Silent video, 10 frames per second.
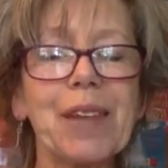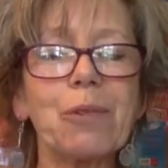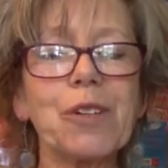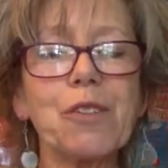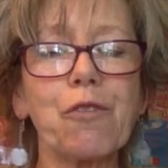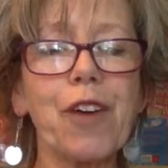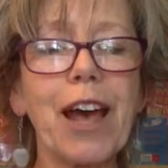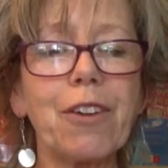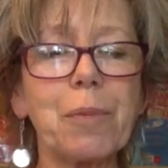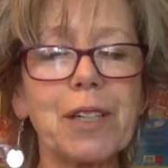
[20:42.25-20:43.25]
"It wasn't
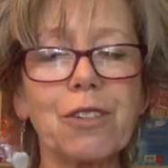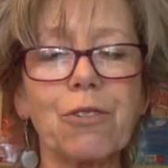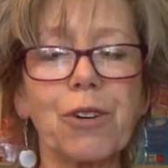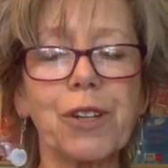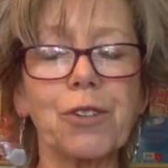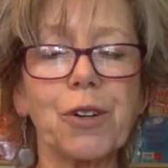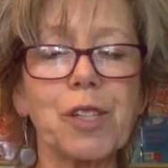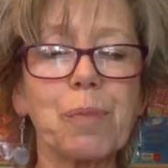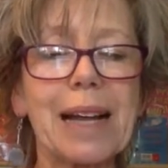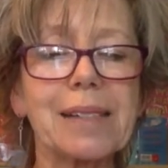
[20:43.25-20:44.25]
fair," repeated Rory through
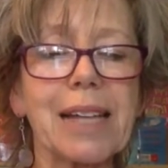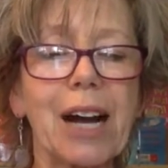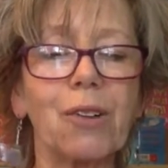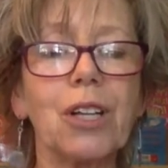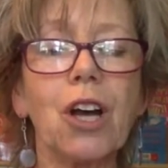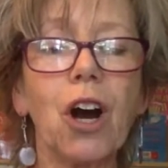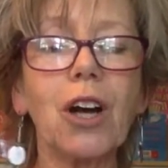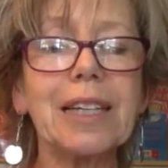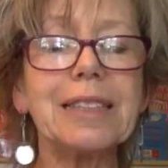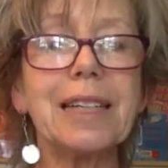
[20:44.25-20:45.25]
his black scowl.
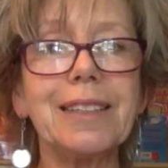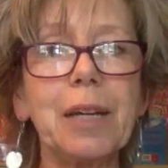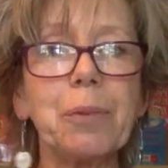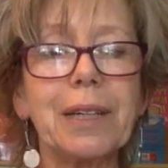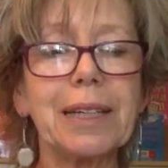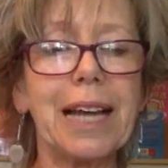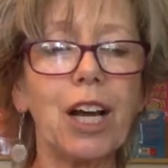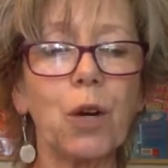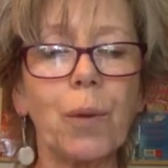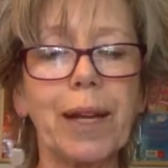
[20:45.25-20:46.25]
"Ollie deliberately
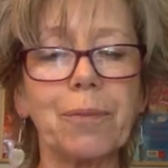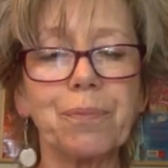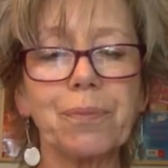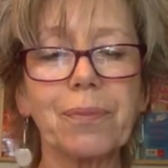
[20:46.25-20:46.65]
let her win."